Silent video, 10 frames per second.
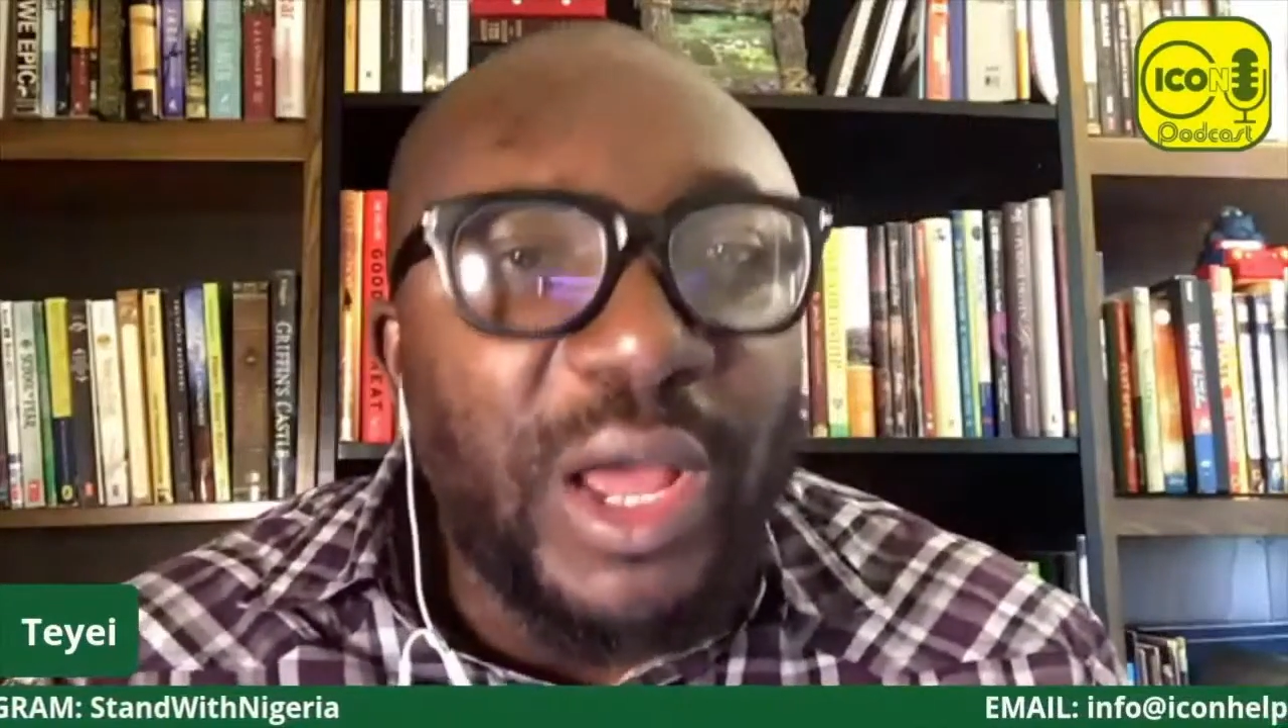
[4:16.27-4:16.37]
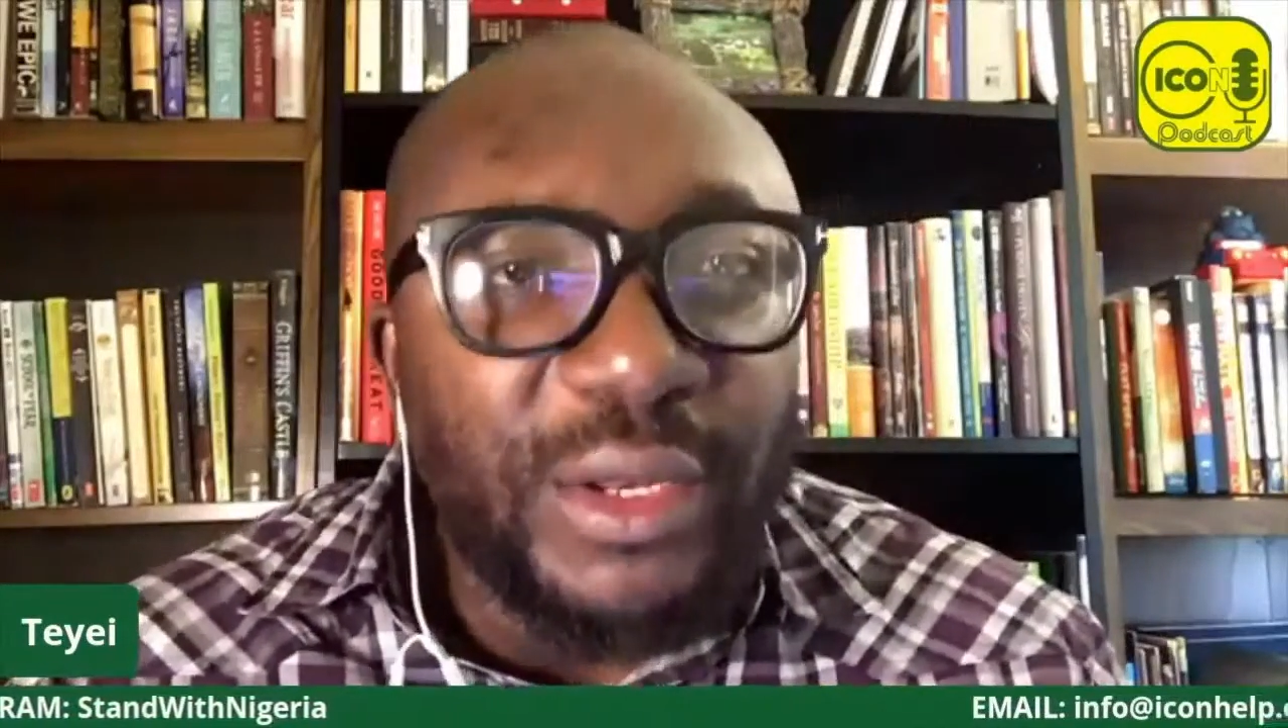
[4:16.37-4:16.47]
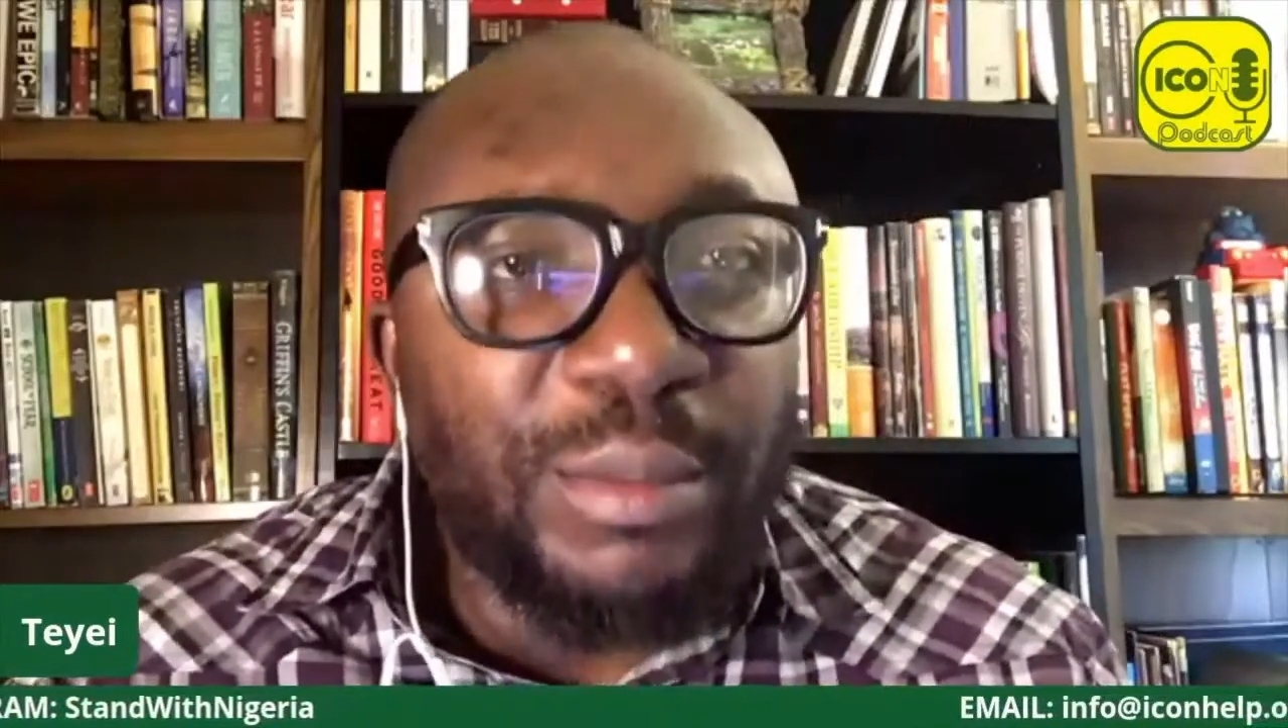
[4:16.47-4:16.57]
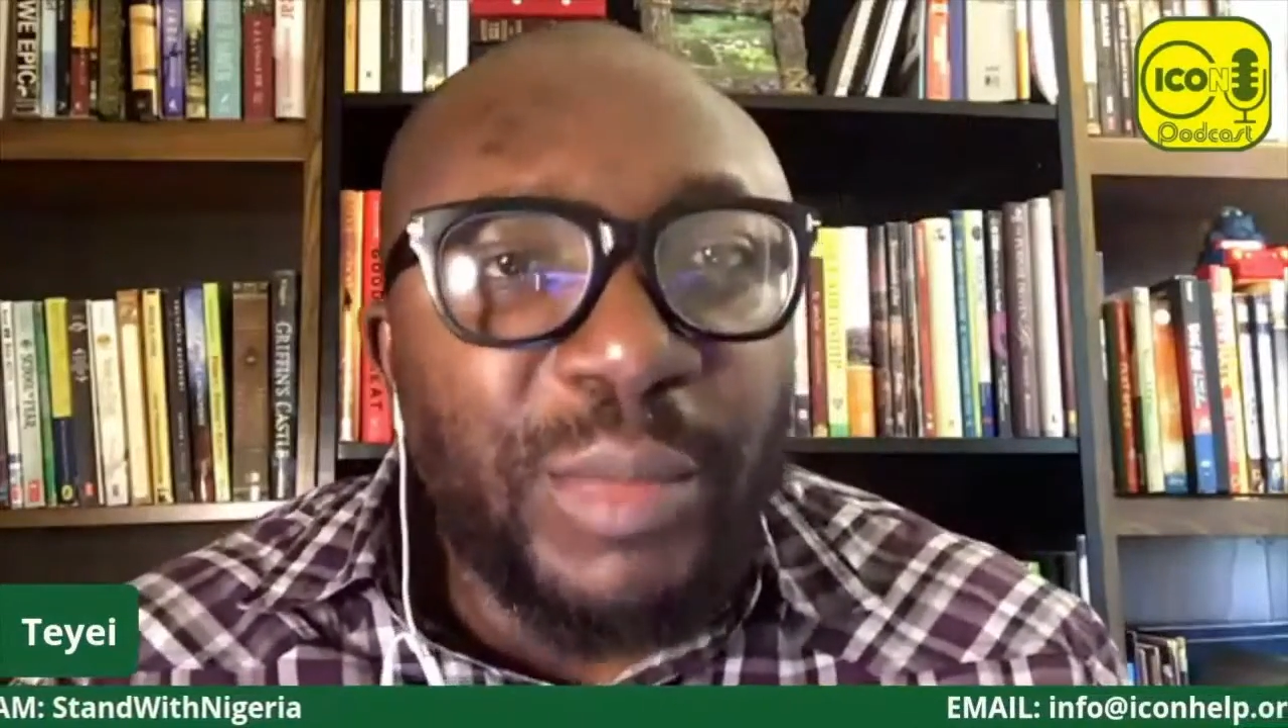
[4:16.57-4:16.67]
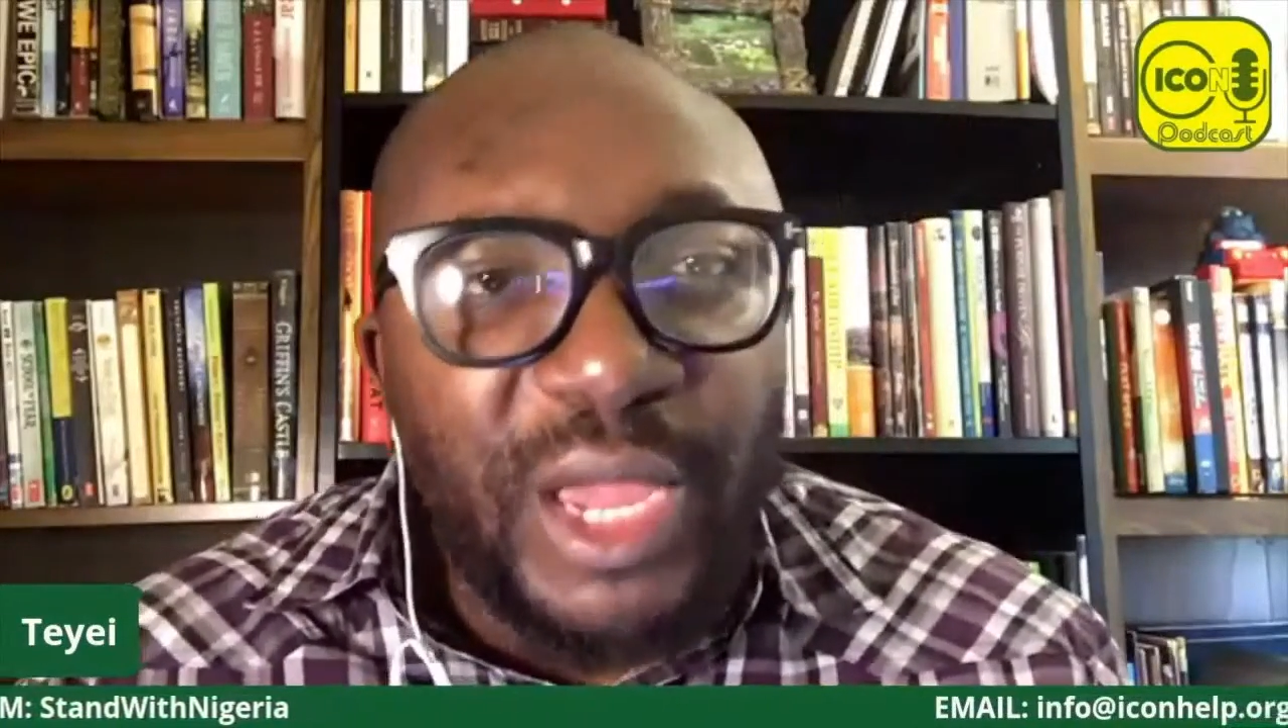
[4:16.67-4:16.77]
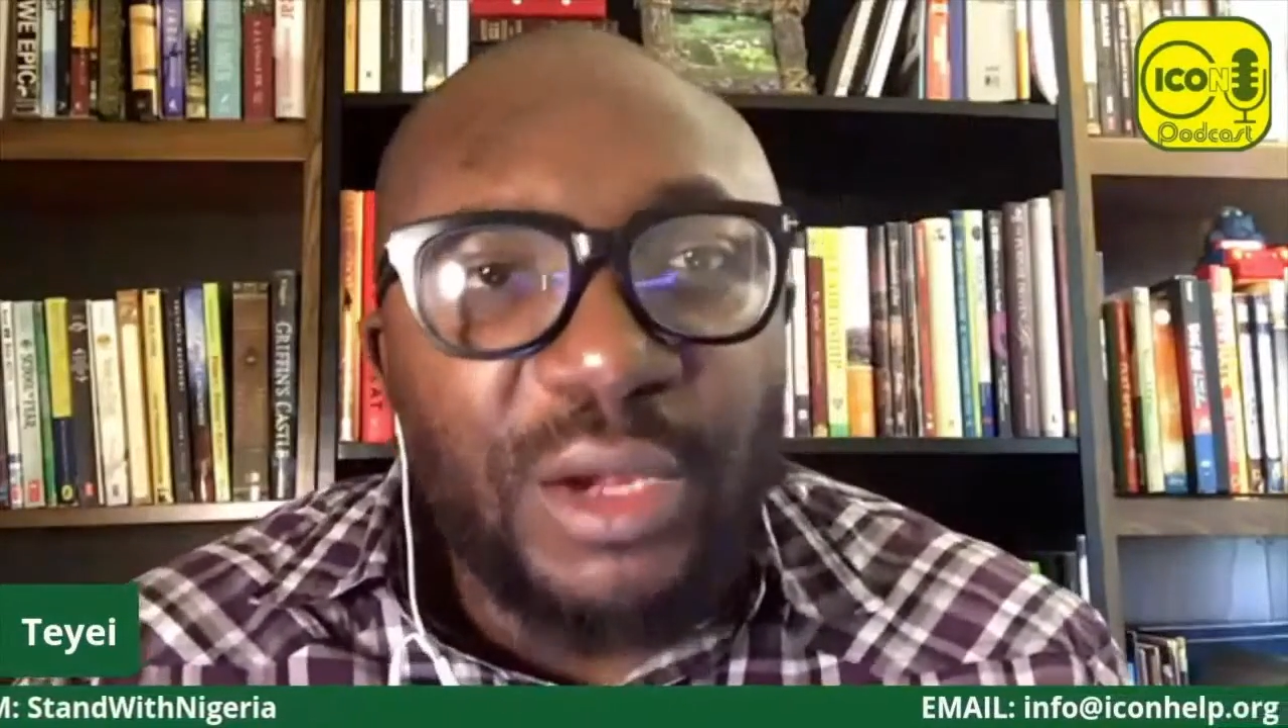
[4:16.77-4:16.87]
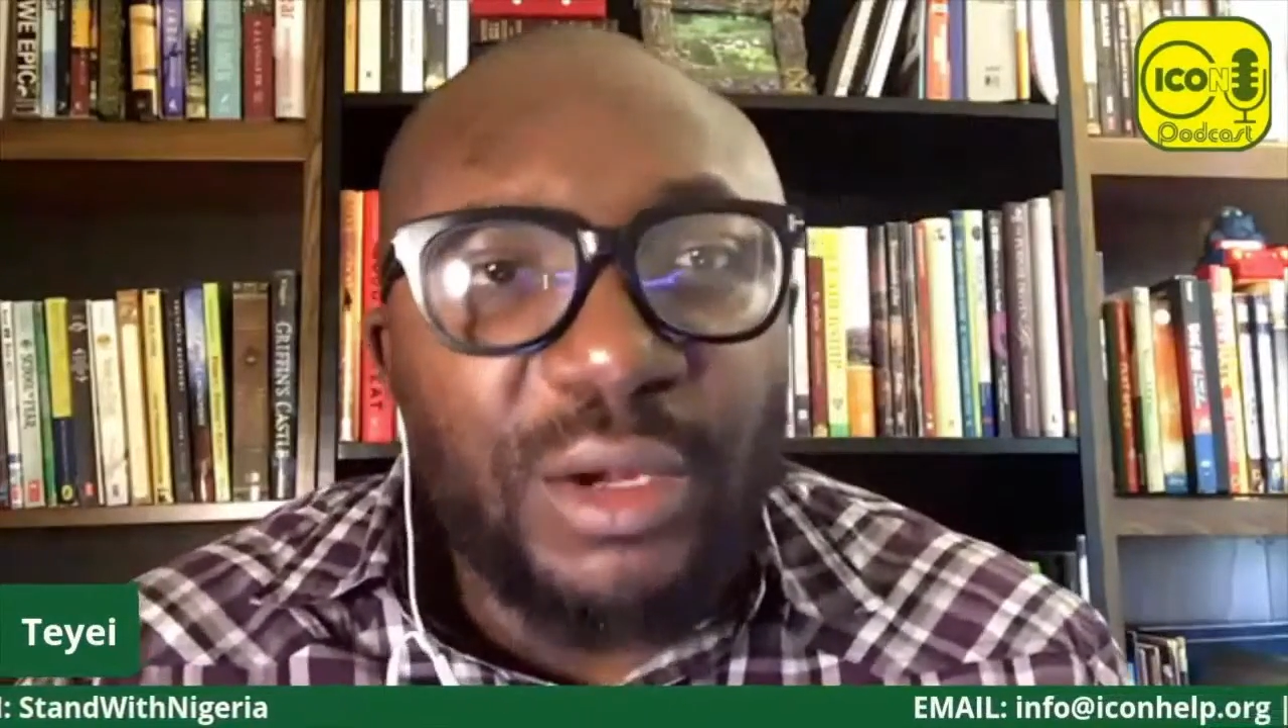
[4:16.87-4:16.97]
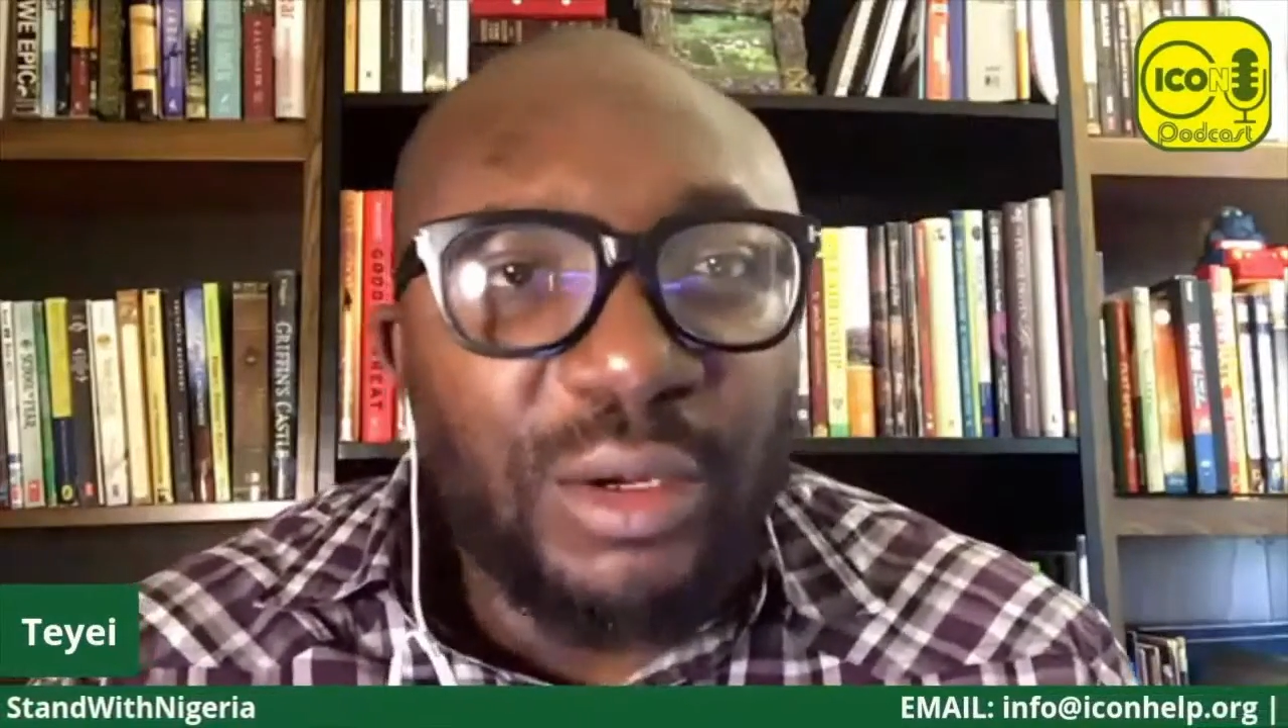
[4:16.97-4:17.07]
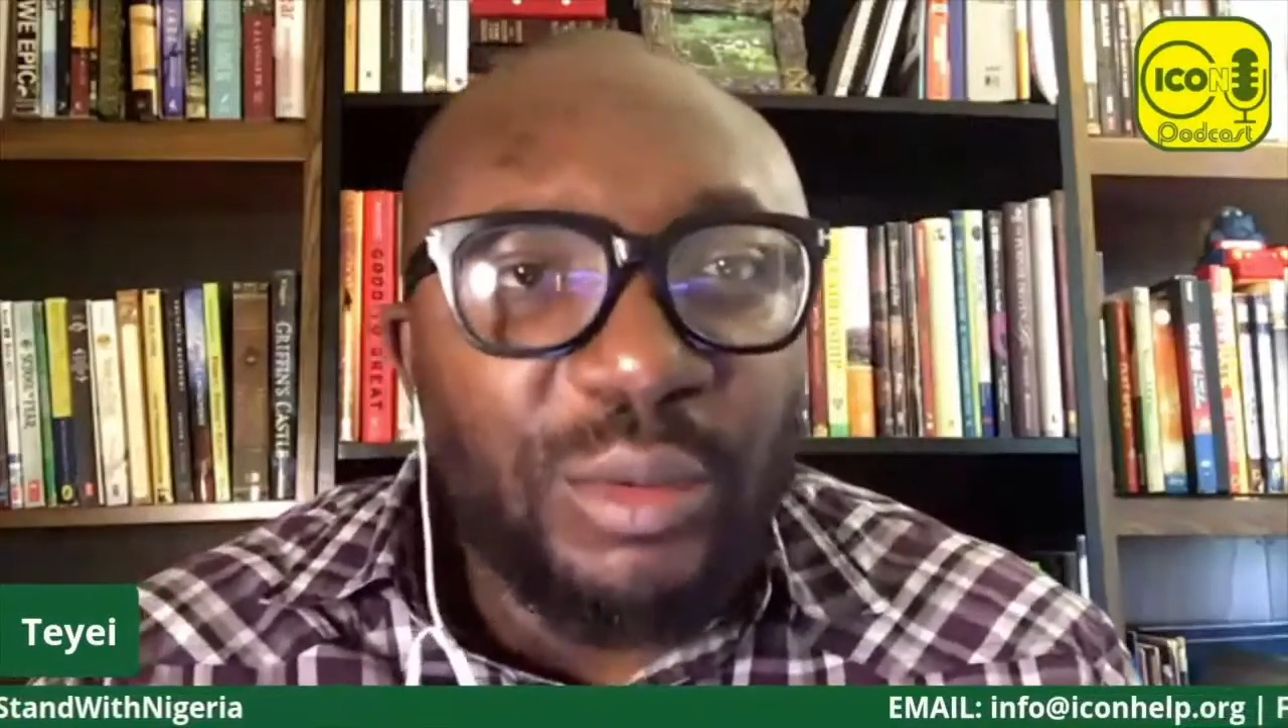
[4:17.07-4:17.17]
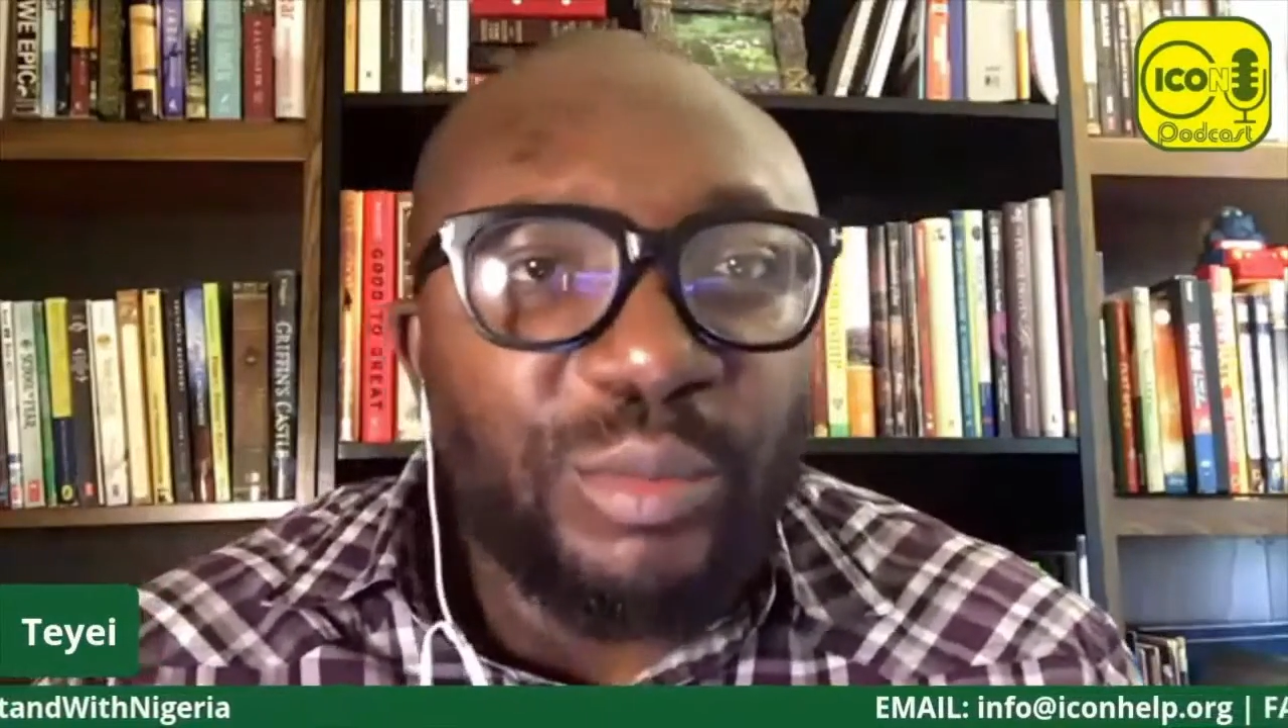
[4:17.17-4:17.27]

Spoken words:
are the men